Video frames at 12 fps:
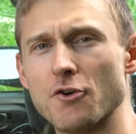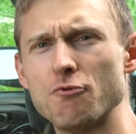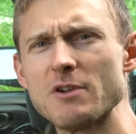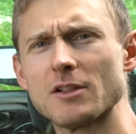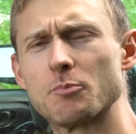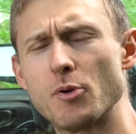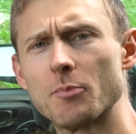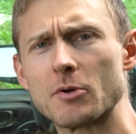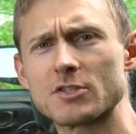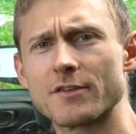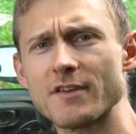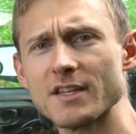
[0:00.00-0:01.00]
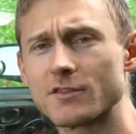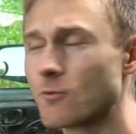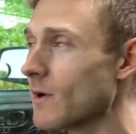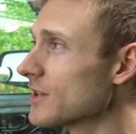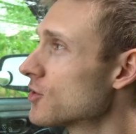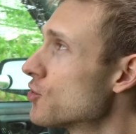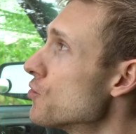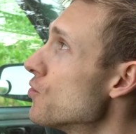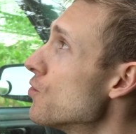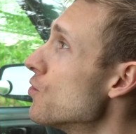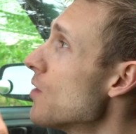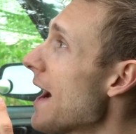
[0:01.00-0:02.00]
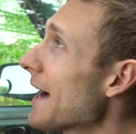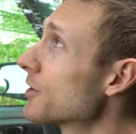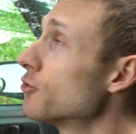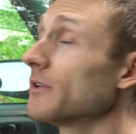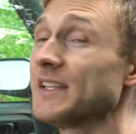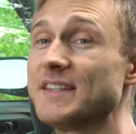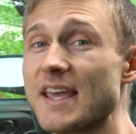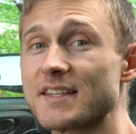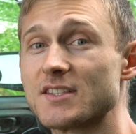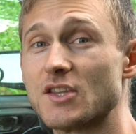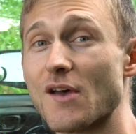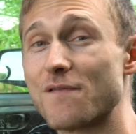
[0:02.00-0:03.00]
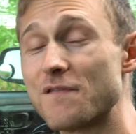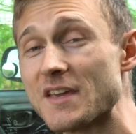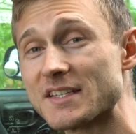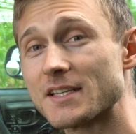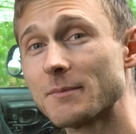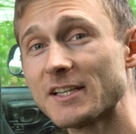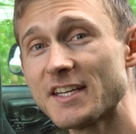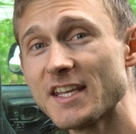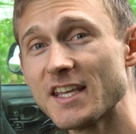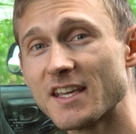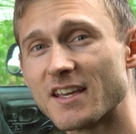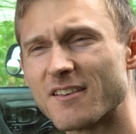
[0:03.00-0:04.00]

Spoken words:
the real purpose of it was to actually test the fixability,